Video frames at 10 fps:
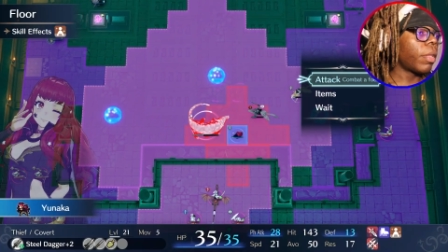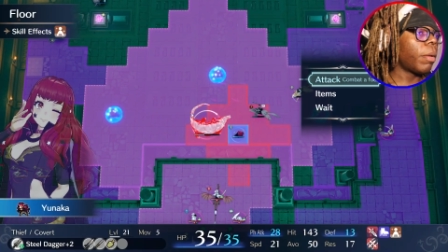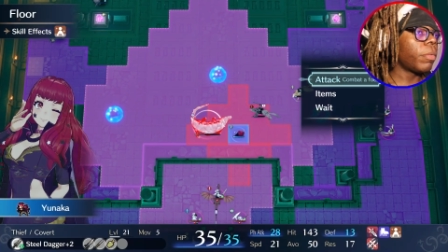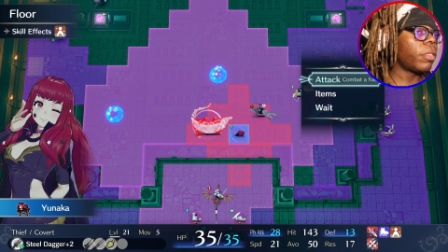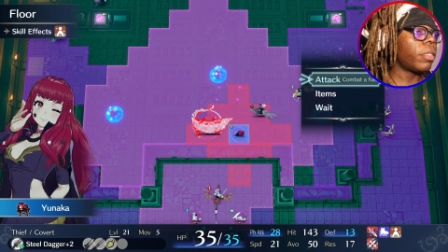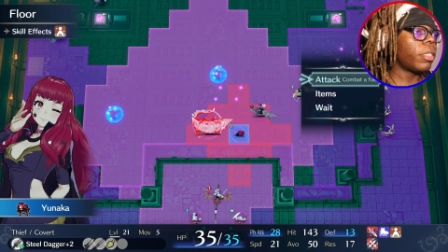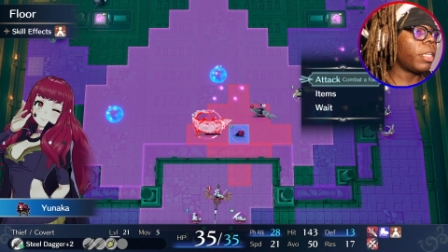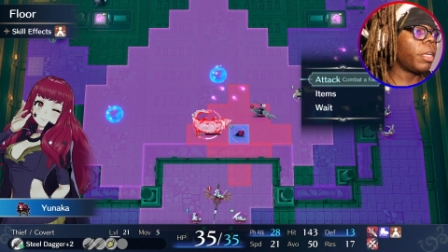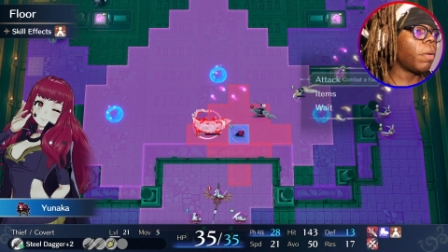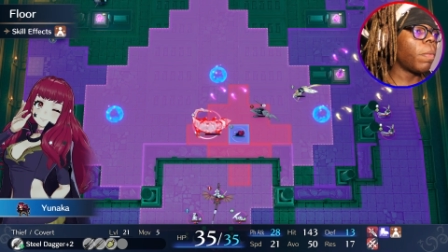I'm just
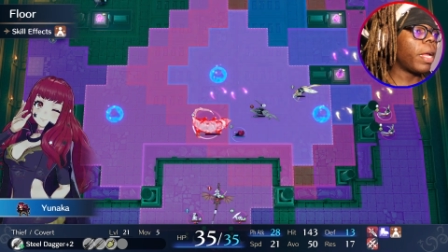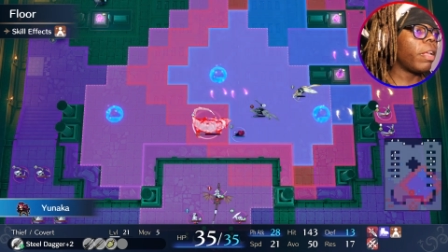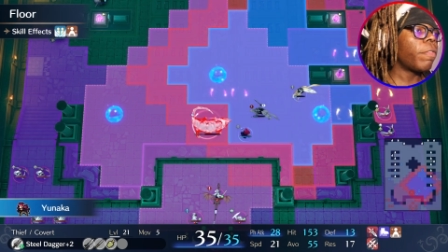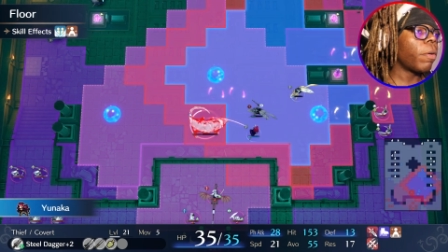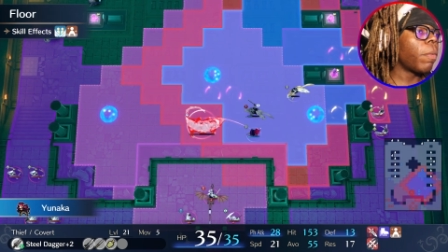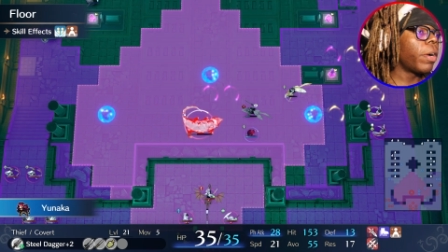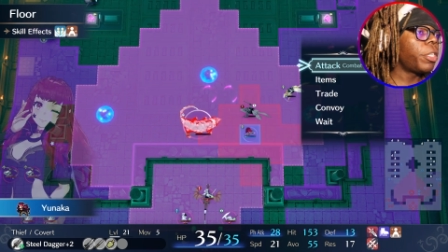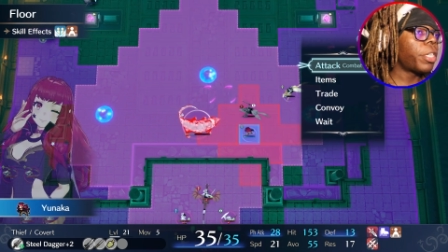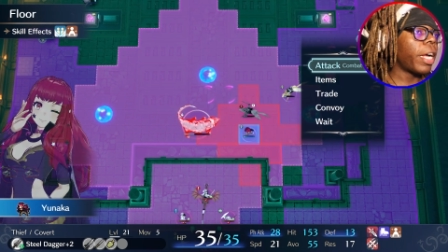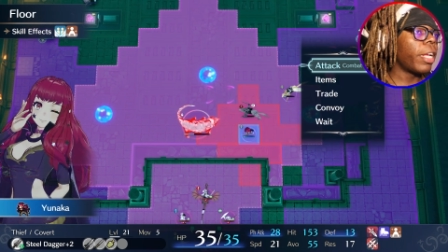sitting here waiting for
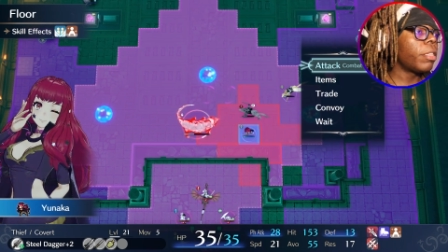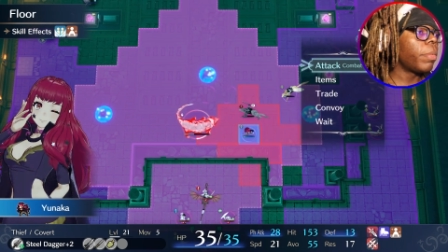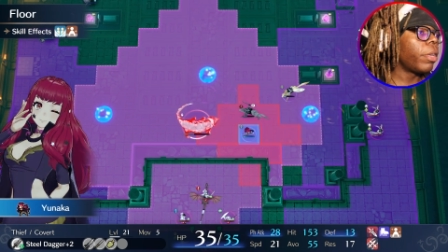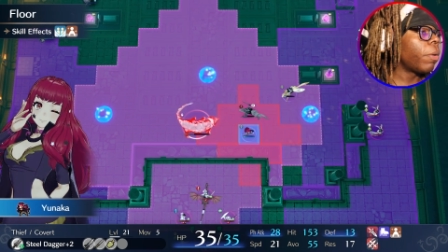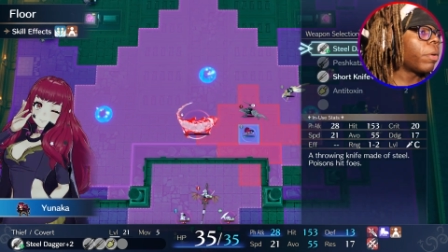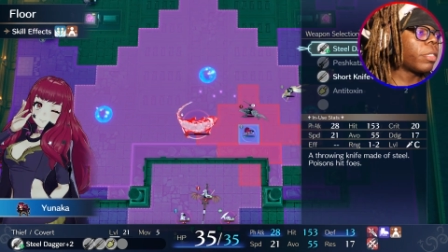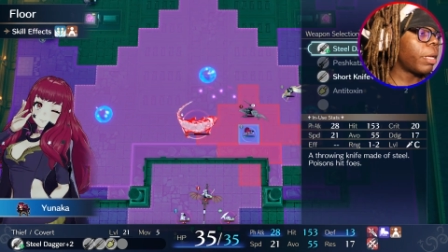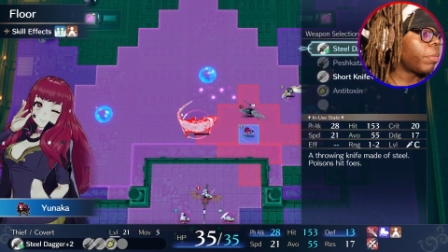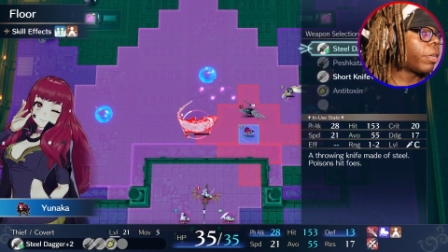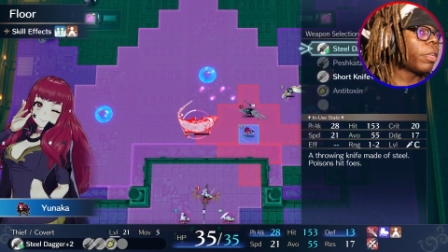one shot, but no one's
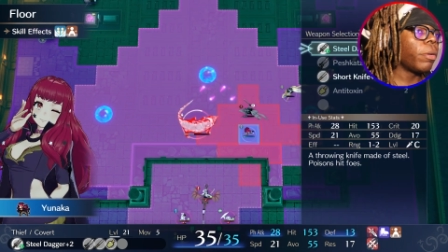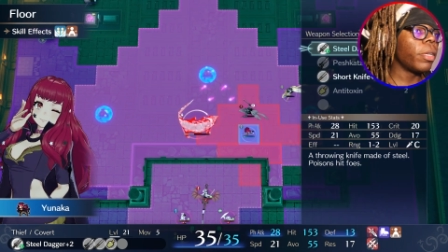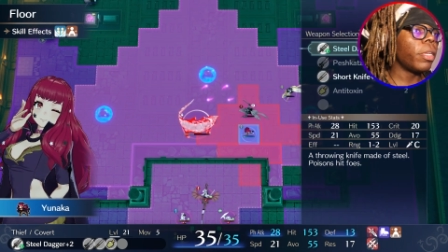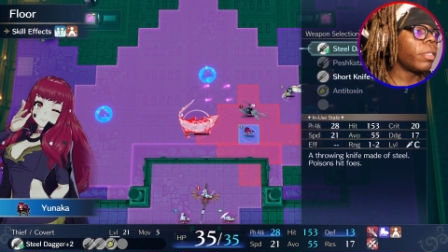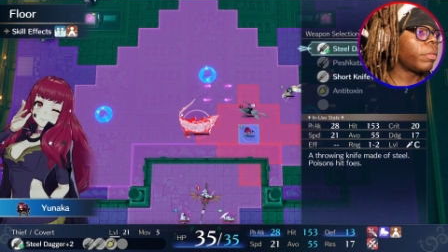able to do it.